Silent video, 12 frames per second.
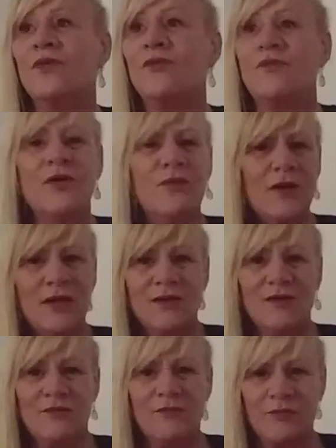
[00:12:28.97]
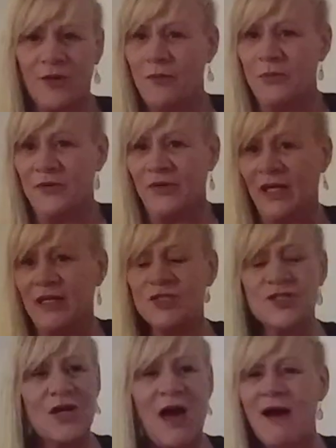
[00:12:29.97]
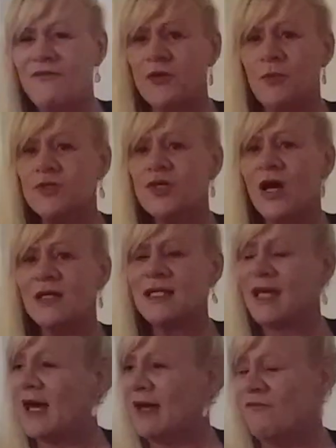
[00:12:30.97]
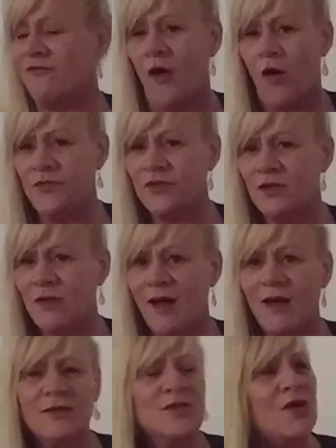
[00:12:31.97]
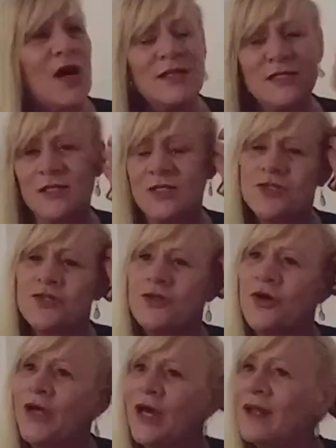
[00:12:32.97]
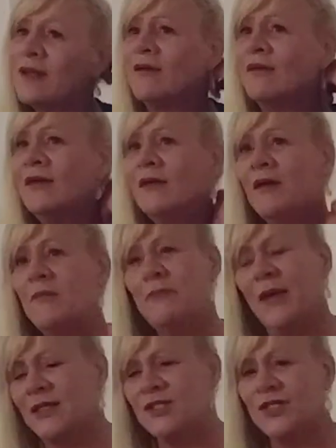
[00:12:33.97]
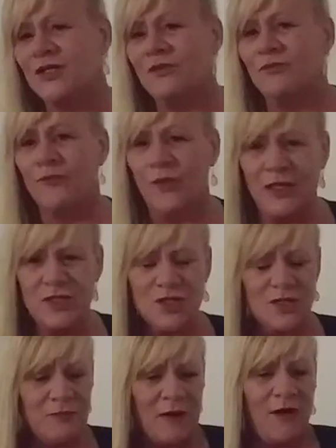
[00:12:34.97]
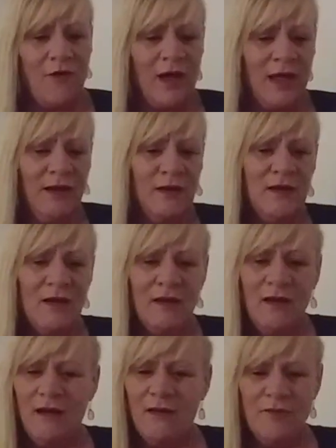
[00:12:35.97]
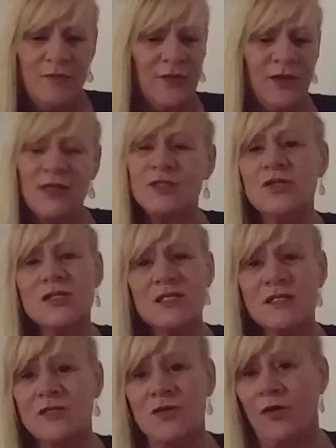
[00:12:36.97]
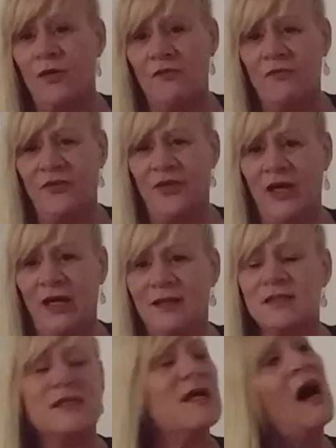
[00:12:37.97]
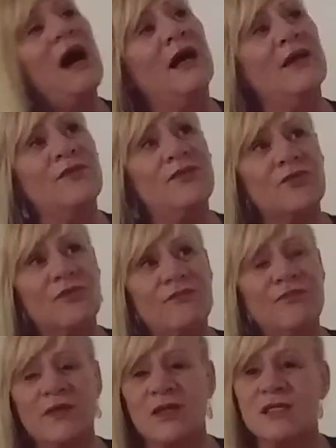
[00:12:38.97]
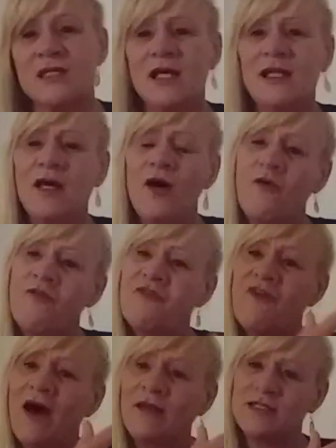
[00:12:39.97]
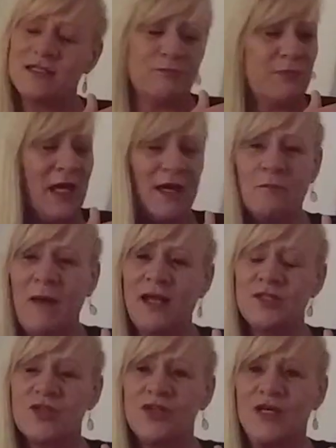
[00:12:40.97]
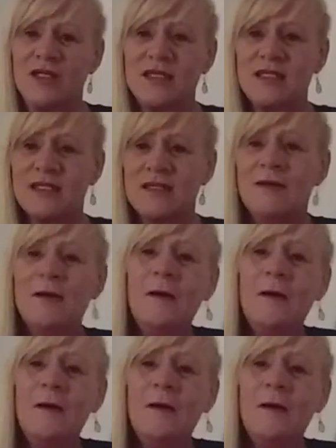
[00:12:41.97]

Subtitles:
we were in a proper relationship. Everyone tried to get involved in that and tried to destroy it and bitching and whinging about it. But it just has gone on for years. And the silly old fat pig mattress,